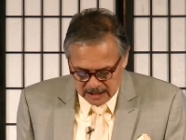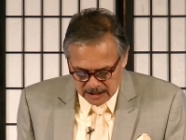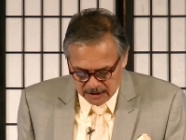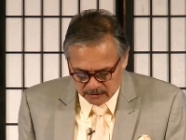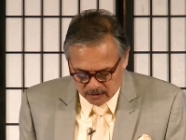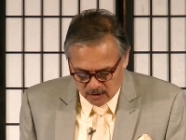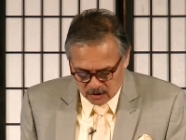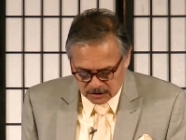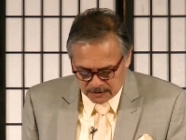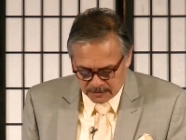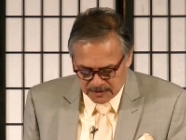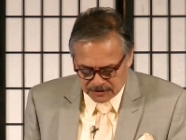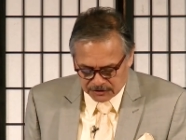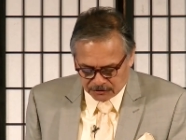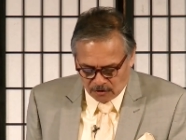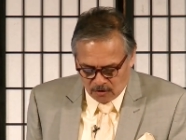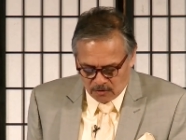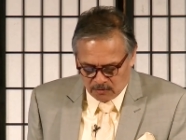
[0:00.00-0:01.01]
he arose from
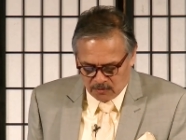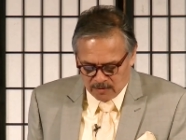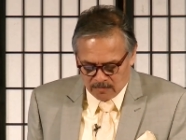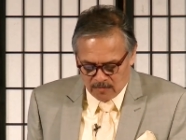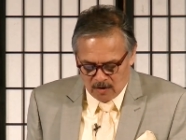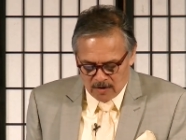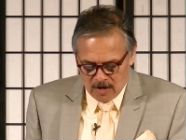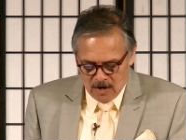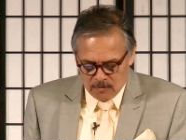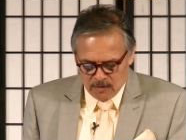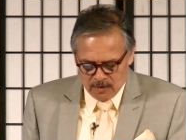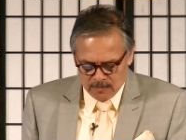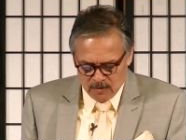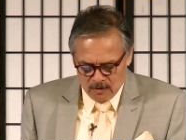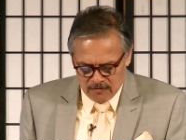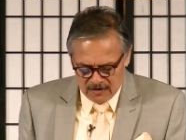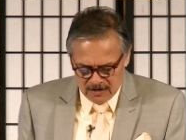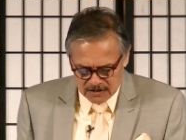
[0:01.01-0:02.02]
his throne,
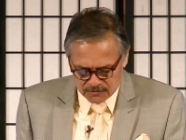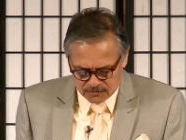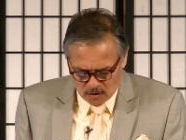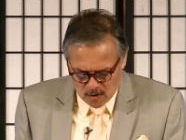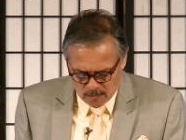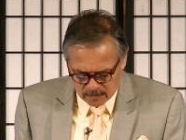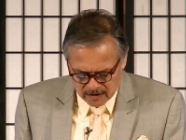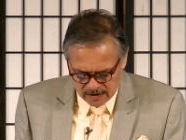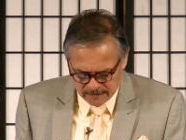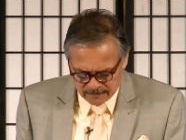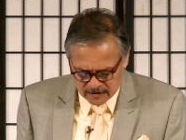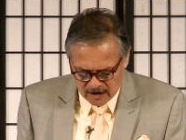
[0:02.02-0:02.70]
removed his robe,